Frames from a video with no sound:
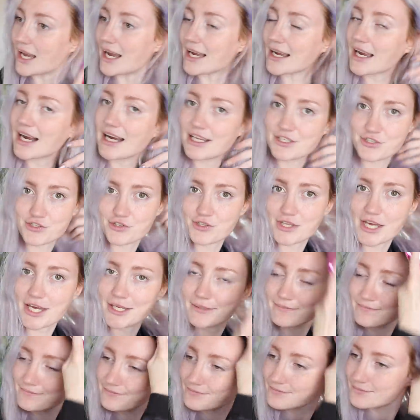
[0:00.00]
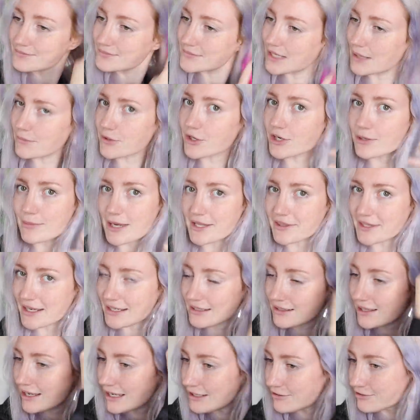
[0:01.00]
I can't do that. I'm not about
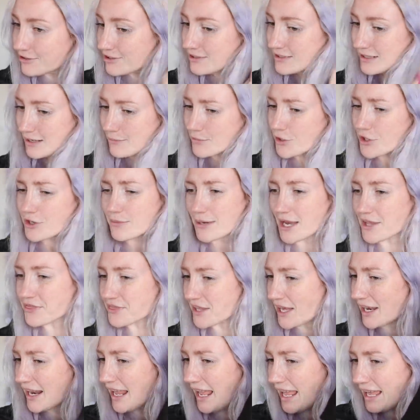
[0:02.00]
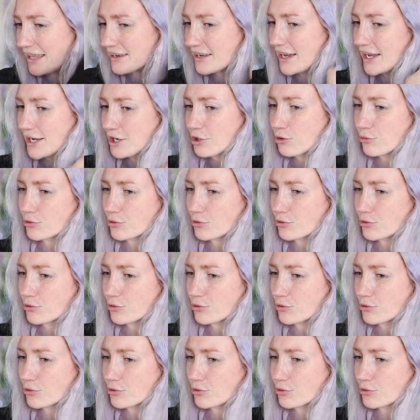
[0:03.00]
that life. I'm not about that hand-eye